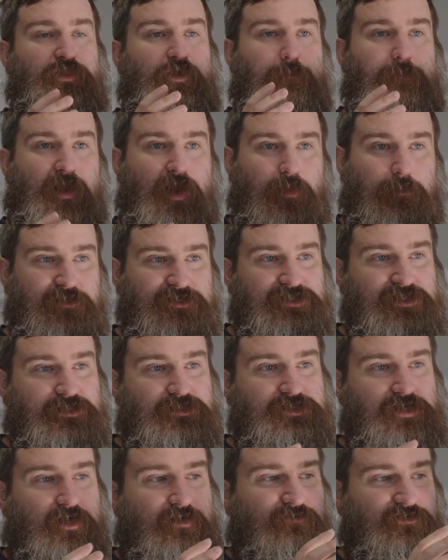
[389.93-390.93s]
the
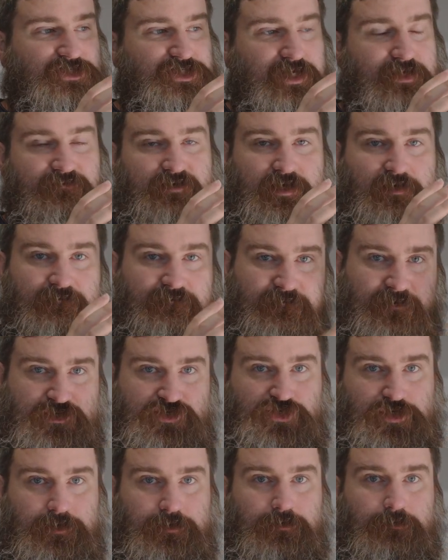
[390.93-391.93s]
purposes of achieving a
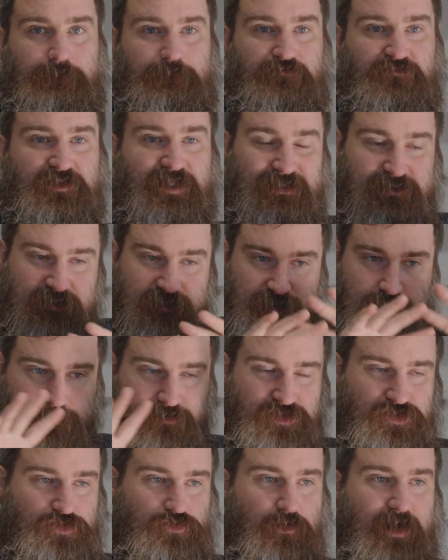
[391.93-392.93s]
vision. That's its
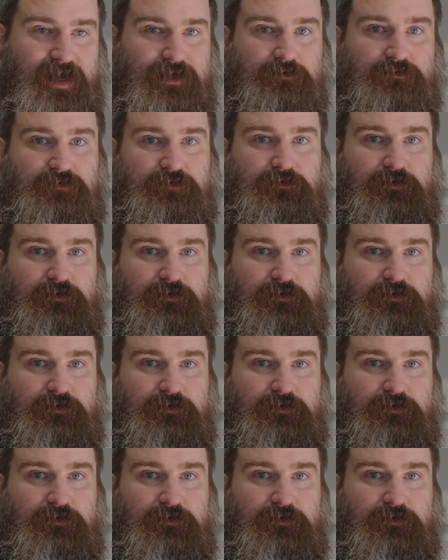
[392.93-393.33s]
abstract